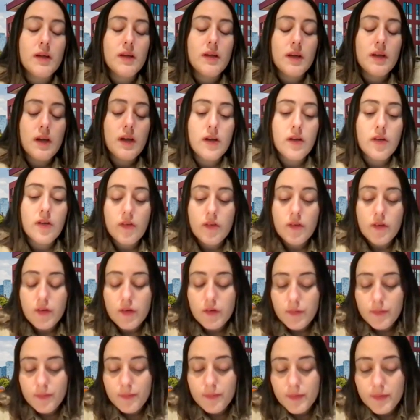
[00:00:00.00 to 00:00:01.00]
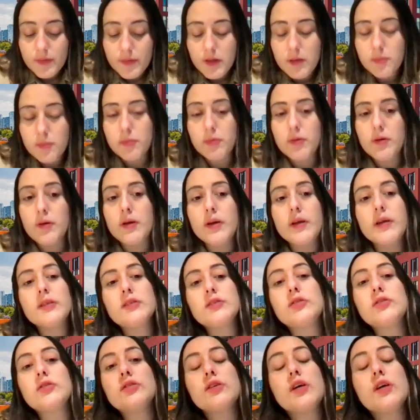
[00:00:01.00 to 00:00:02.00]
Another tip is
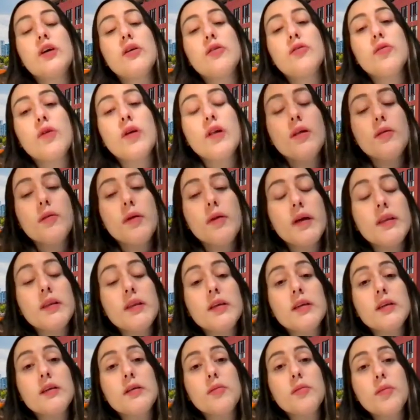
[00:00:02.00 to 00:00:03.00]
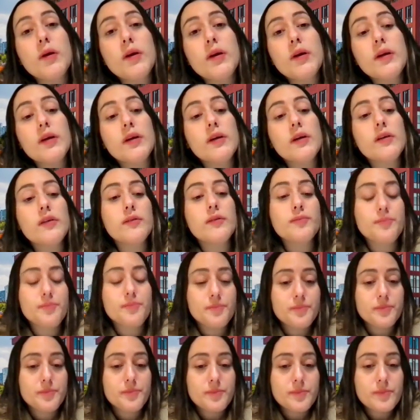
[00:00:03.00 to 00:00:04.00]
to stay relevant in the market.
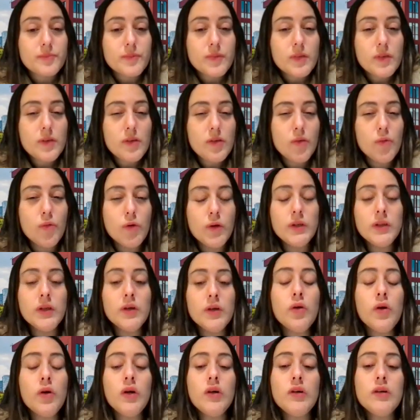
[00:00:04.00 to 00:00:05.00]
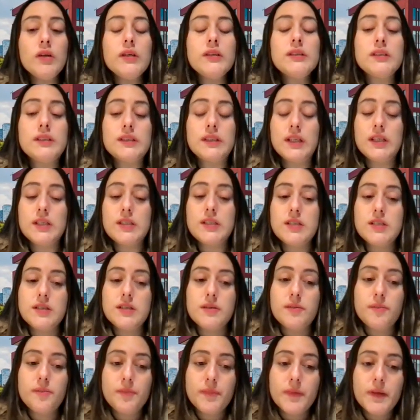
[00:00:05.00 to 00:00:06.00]
When the world is
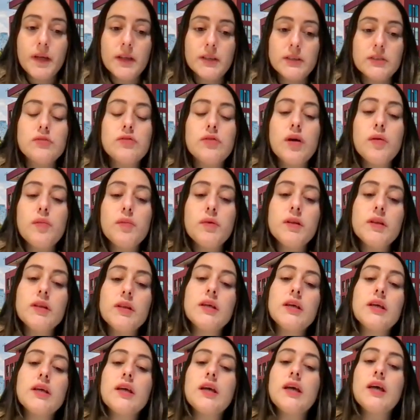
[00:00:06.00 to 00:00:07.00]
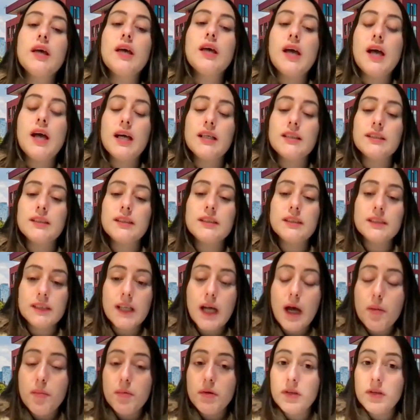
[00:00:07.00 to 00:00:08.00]
changing as rapidly as it's
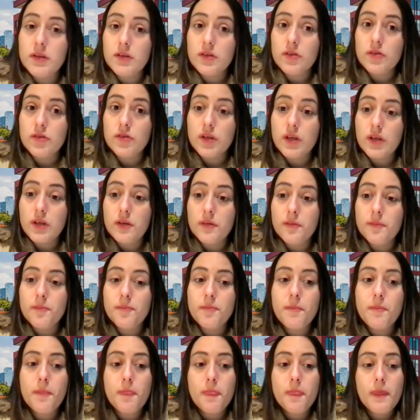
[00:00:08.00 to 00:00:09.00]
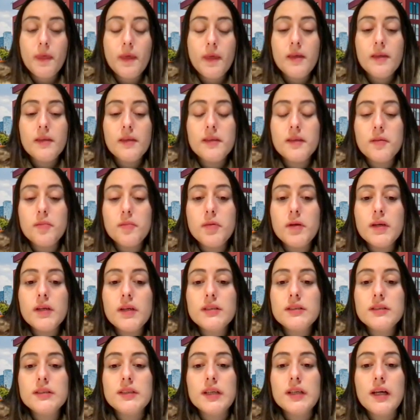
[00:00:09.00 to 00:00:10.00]
happening today, the
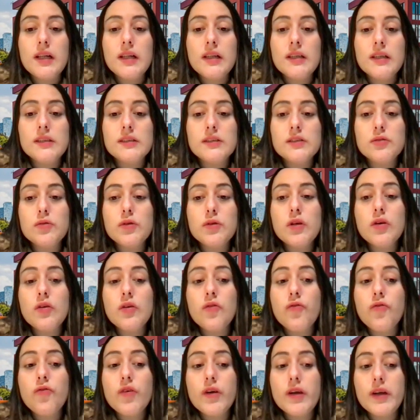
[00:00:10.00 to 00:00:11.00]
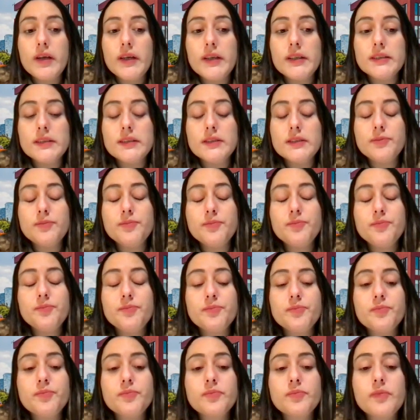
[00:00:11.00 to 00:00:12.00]
biggest challenge we all face
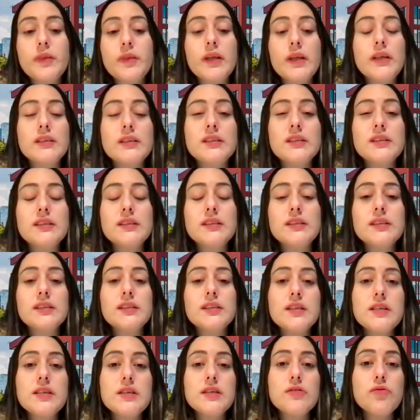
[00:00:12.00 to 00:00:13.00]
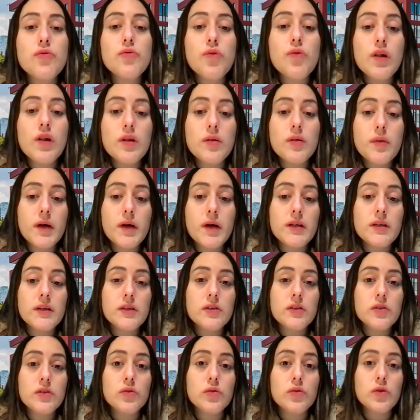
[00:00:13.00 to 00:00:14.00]
is staying
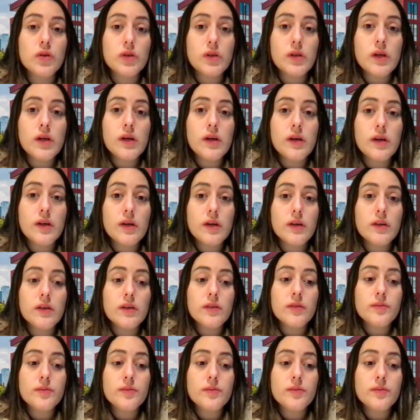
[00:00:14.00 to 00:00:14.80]
relevant to our target.